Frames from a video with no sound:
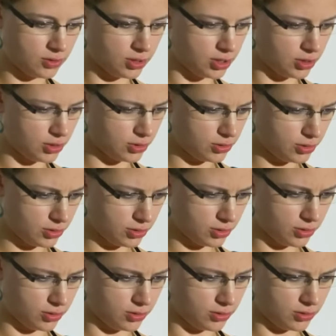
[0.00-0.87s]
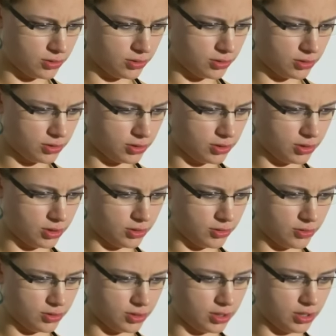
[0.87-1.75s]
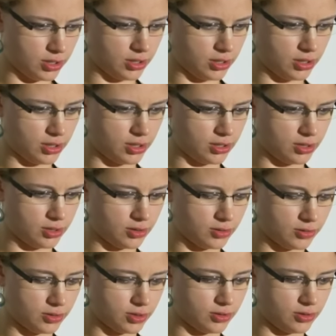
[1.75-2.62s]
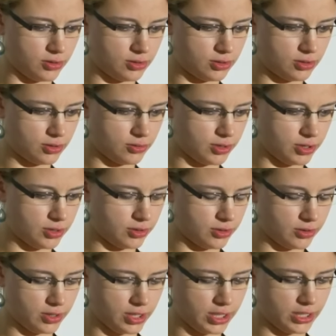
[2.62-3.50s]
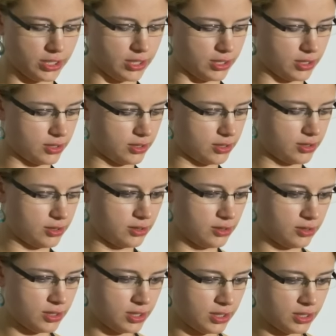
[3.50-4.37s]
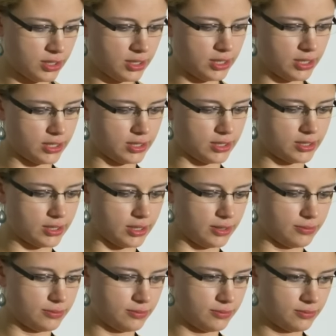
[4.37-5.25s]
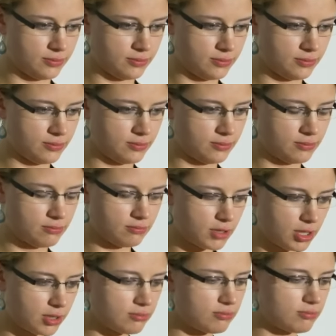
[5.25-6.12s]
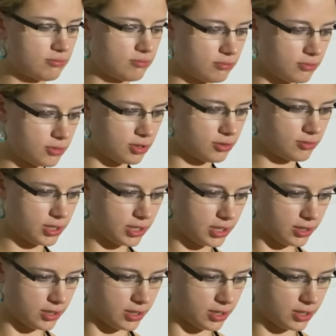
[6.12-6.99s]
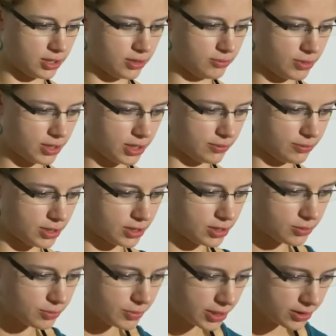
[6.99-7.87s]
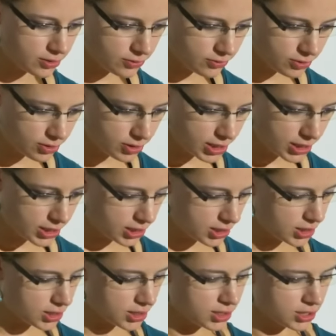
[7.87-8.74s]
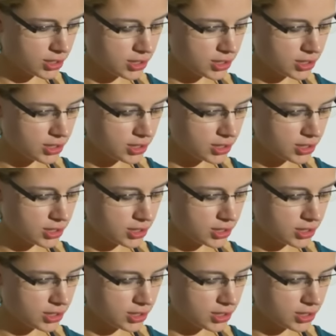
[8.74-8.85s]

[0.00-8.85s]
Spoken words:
Return, so now you also return the index and the same. Oh, already there, make a bit space for it.